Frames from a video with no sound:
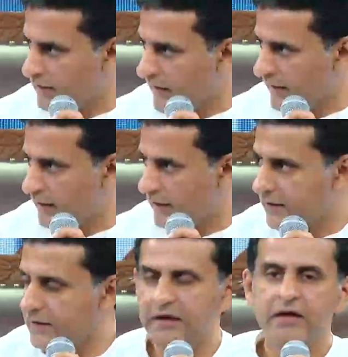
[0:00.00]
there.
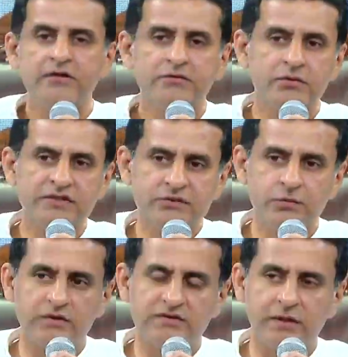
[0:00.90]
Yes. So this
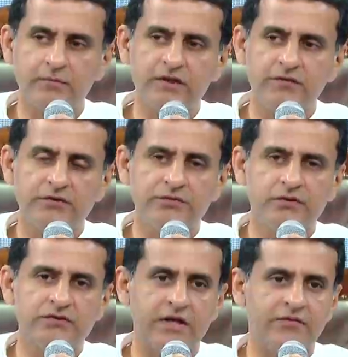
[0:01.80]
was something which
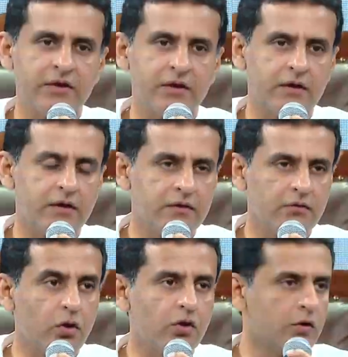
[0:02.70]
was never
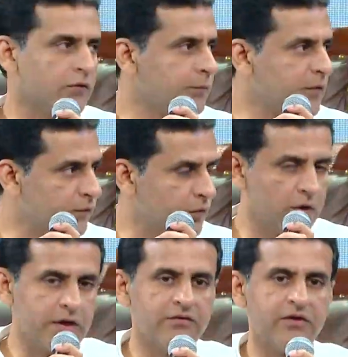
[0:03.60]
thought of
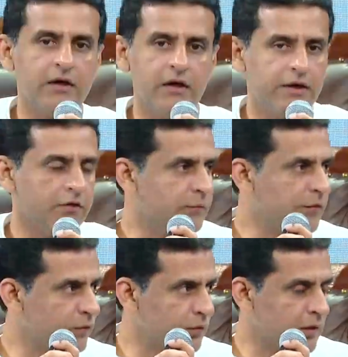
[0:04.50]
before or never heard of
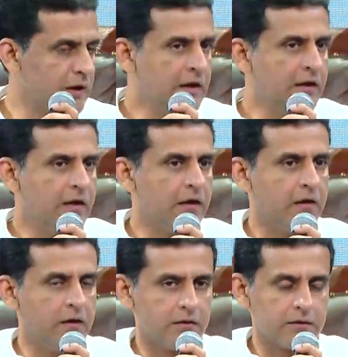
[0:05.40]
before.
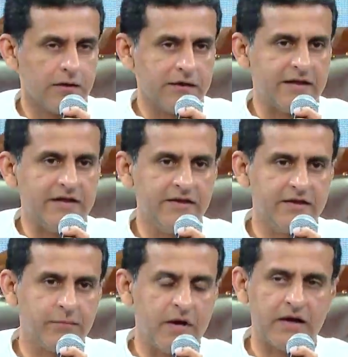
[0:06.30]
A
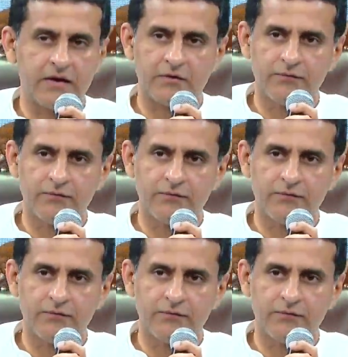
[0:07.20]
10-year back or a